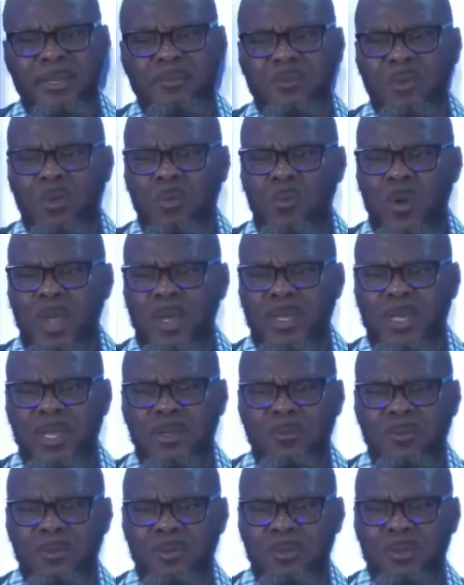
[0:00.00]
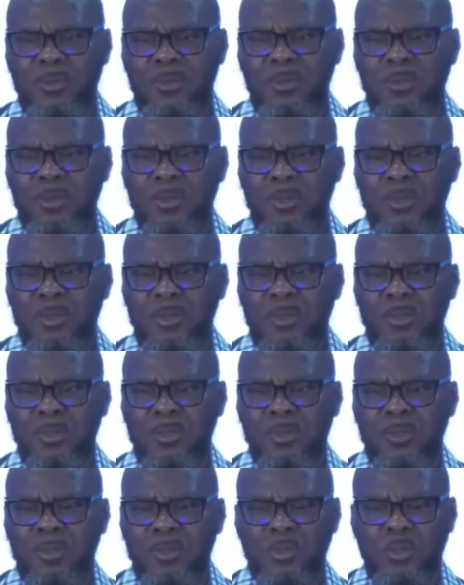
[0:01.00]
from one level
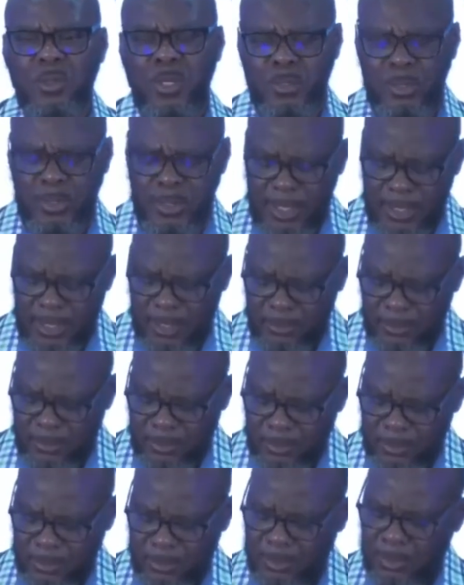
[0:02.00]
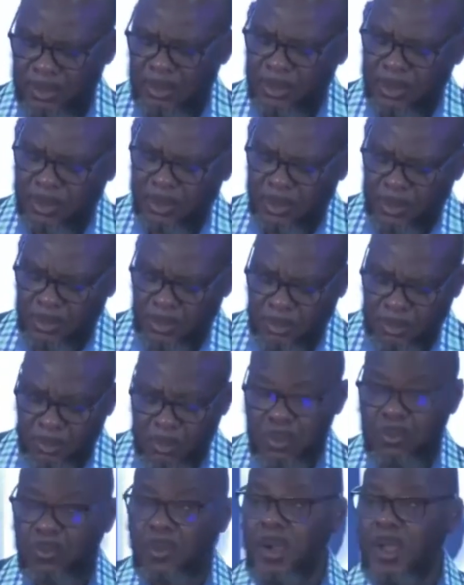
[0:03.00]
to another level,
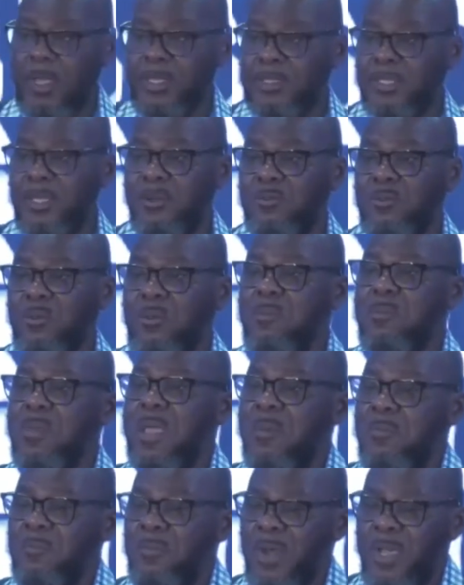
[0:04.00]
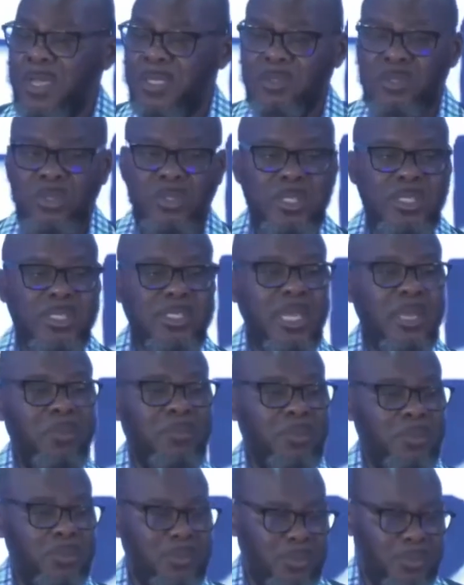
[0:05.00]
move ourselves from members to
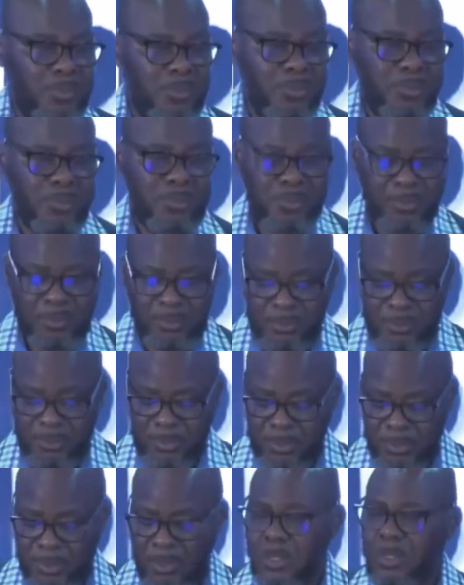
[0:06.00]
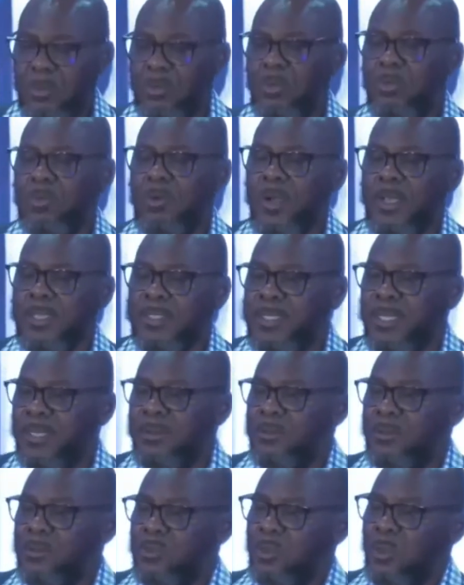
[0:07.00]
disciples, move ourselves
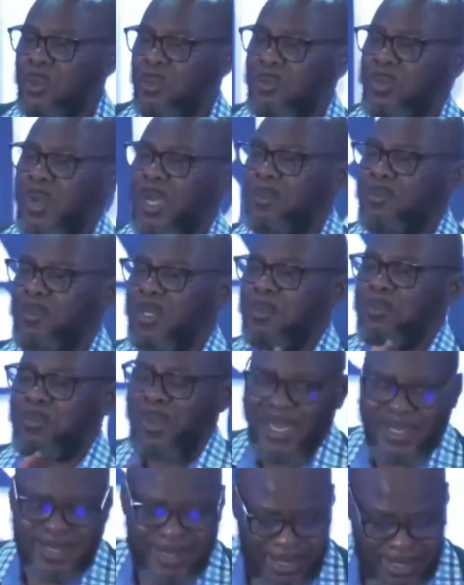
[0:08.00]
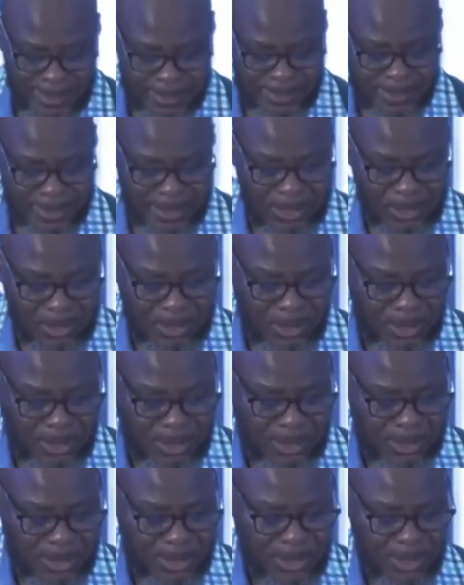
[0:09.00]
to being partners in the church
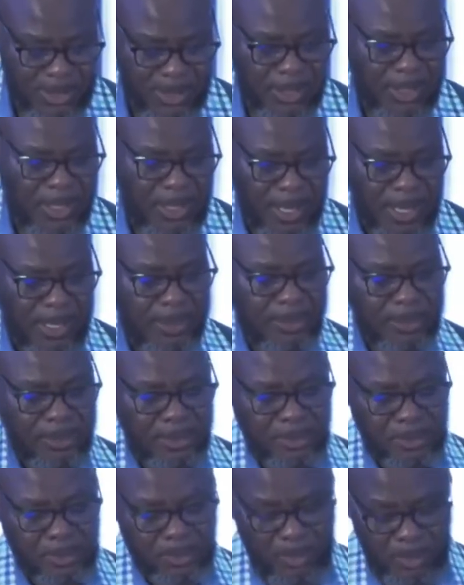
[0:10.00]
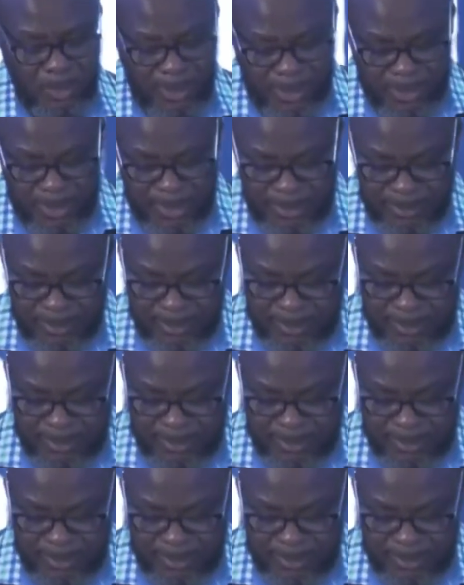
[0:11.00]
and to leaders.